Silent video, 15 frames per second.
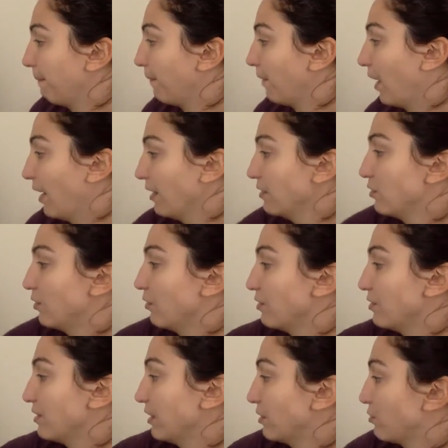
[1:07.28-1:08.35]
Okay, so the
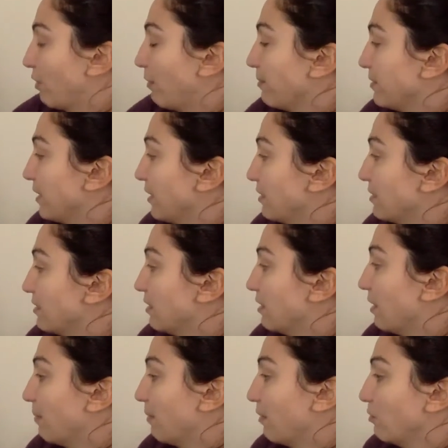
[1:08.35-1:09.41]
6 represents the
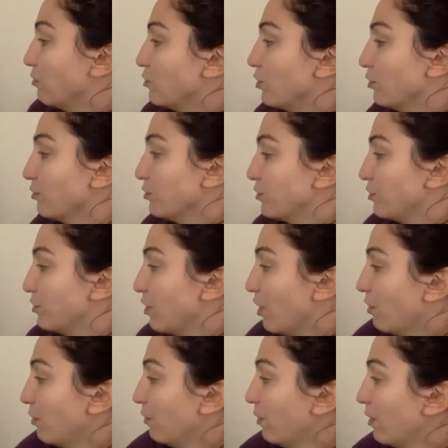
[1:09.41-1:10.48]
number who chose
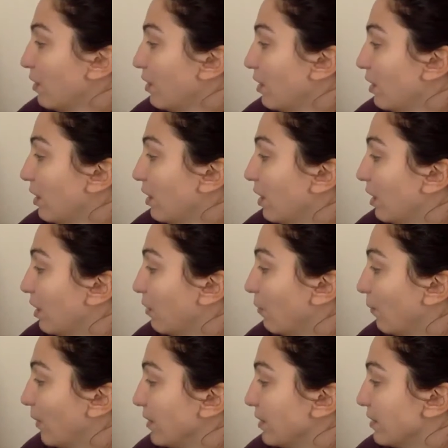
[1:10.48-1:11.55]
snow, and
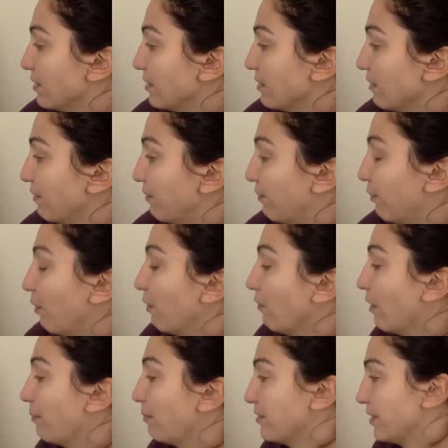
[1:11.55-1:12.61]
what does the 4
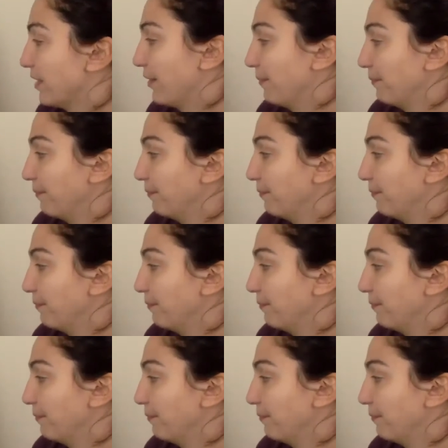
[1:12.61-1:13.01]
represent?